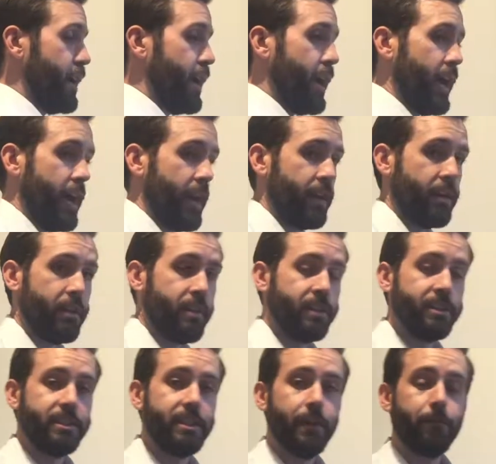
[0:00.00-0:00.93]
And the
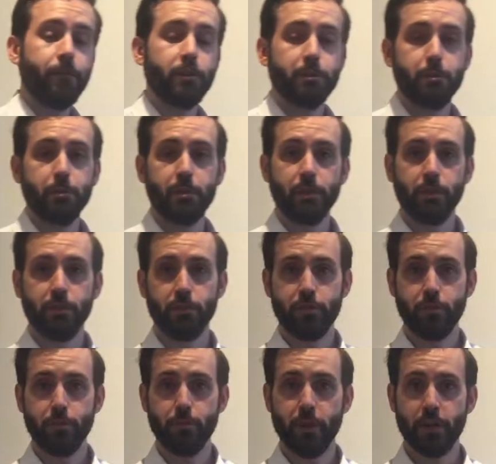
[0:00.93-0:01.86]
difference between those
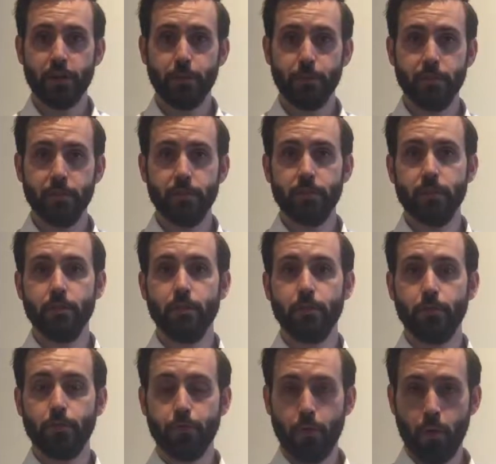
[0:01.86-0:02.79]
two measurements, the
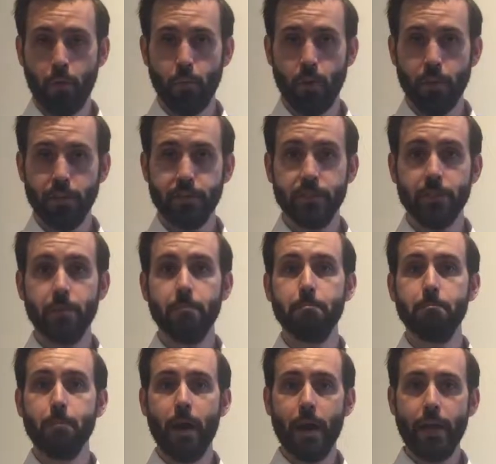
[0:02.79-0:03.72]
front waist
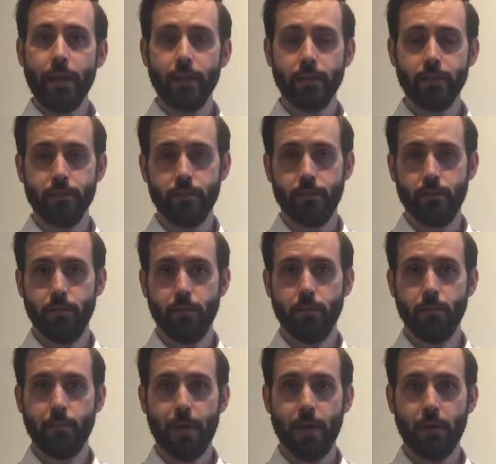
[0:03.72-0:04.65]
minus
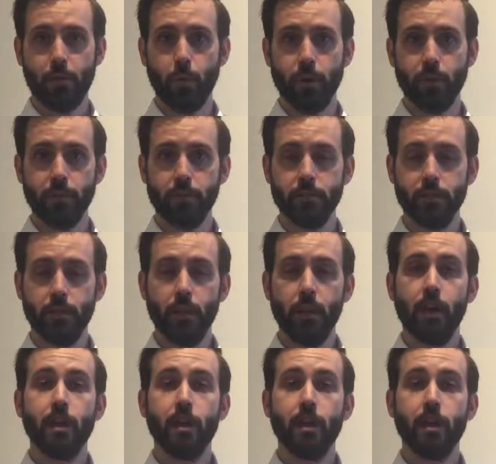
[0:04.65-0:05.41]
the back waist,